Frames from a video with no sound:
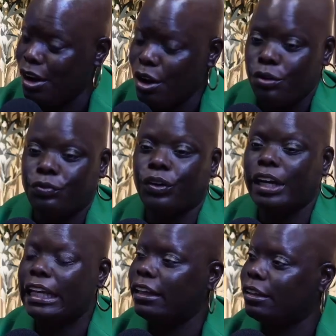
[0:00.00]

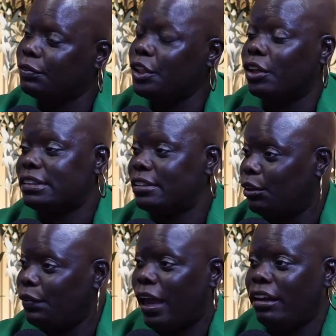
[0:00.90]
Forgive yourself
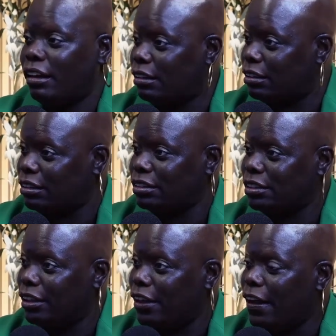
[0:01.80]
and others,
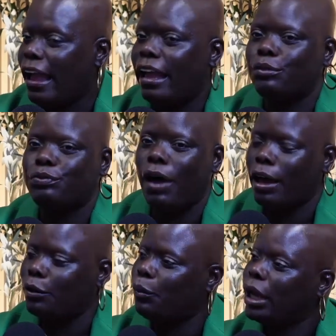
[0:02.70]
and
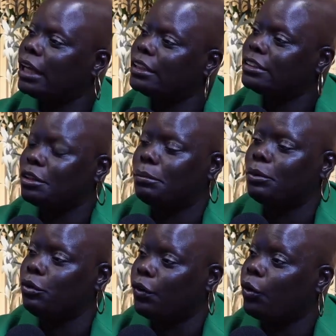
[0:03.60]
find ways to
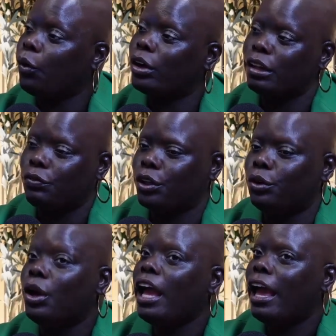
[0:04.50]
move accordingly for you.
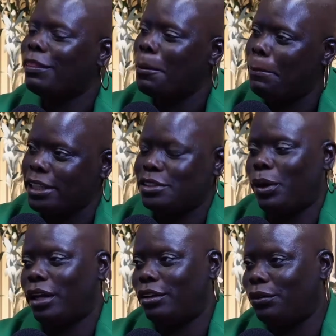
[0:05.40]
And the best
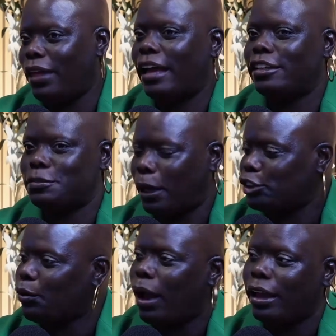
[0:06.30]
way to do that is by
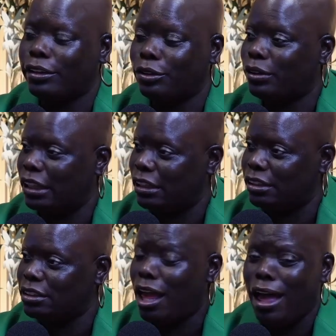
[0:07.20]
trying new
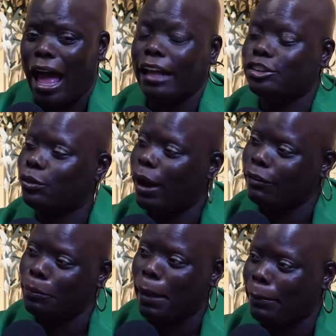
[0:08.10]
things. I
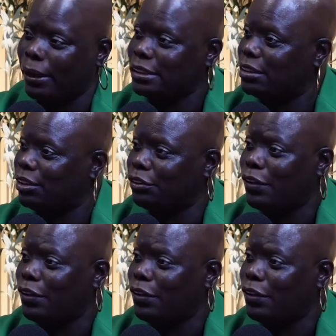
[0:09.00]
travel by myself.